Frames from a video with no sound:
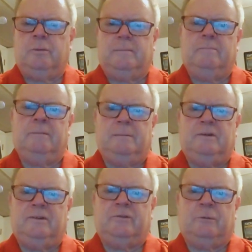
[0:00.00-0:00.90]
but maybe
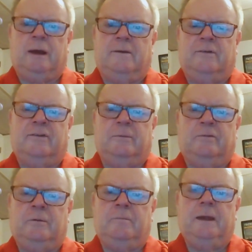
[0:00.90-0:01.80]
just as a reminder to some
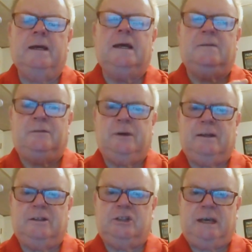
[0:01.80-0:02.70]
of you, if you
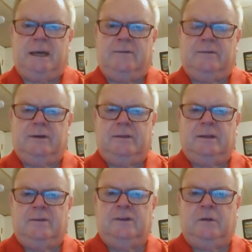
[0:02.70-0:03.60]
get a chance
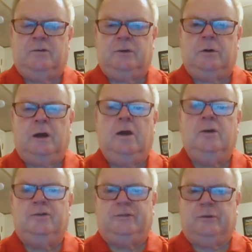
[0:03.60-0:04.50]
the next day or two,
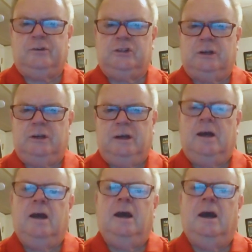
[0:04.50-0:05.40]
search
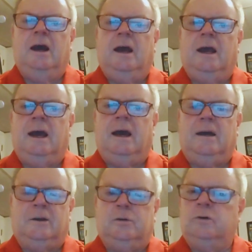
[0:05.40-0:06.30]

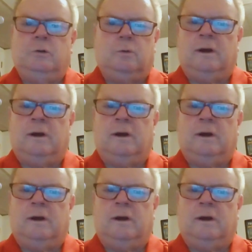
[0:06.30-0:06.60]
on Google or